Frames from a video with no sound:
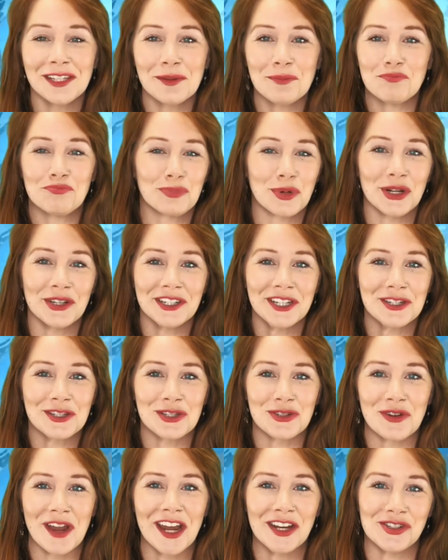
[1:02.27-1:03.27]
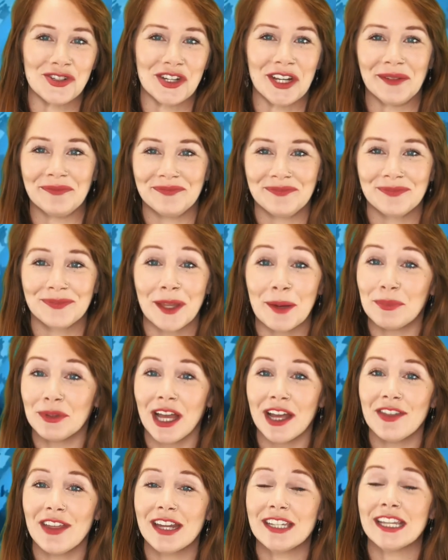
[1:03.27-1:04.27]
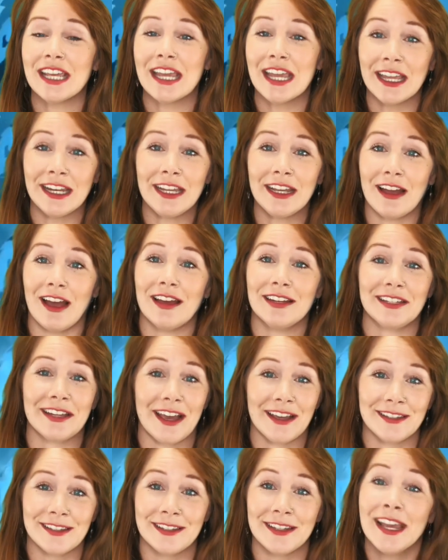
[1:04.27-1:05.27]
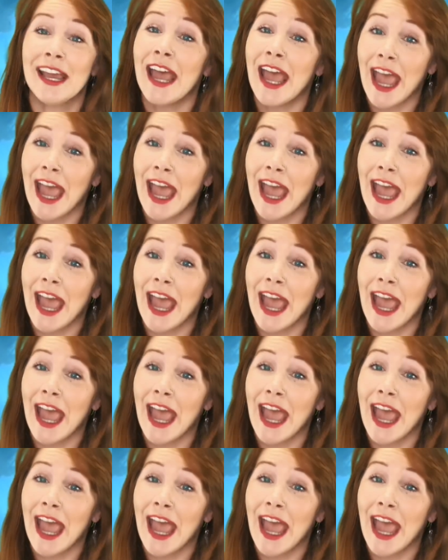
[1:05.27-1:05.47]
Brilliant strategy. Apply that to any contest.